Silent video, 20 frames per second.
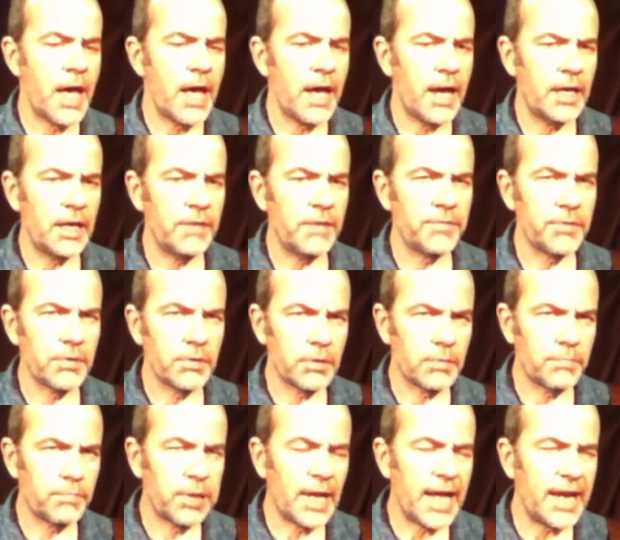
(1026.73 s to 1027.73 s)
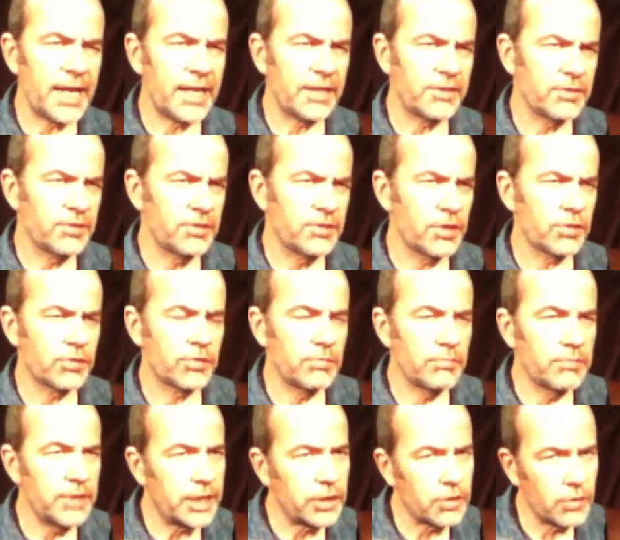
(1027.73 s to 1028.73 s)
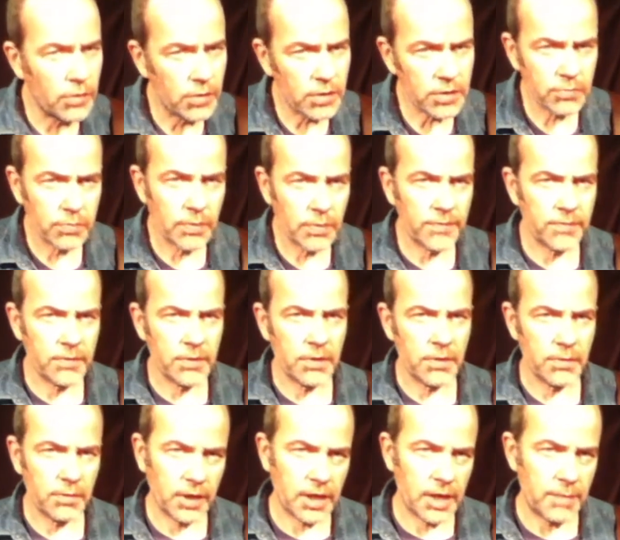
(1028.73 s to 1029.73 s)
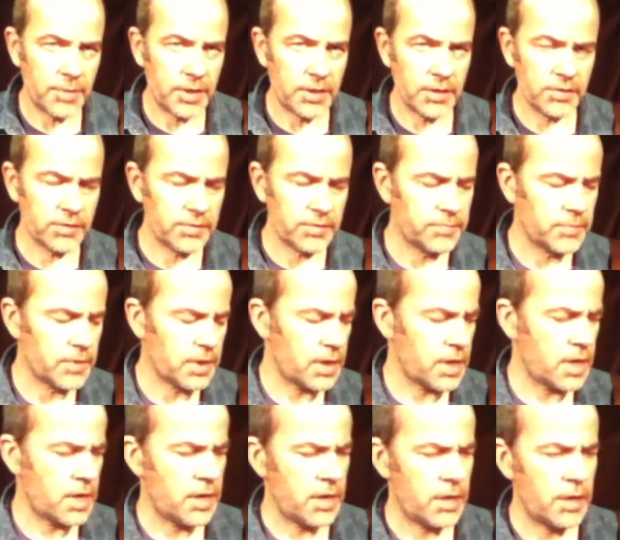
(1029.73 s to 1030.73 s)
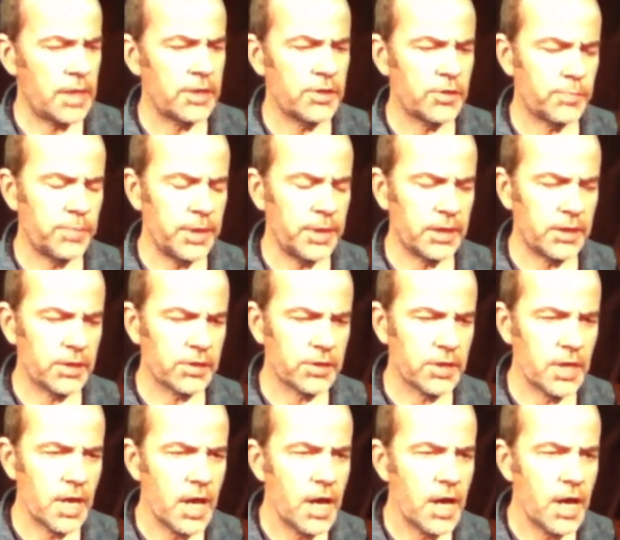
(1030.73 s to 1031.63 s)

and if you're planning just to record with the cabinet and the speakers,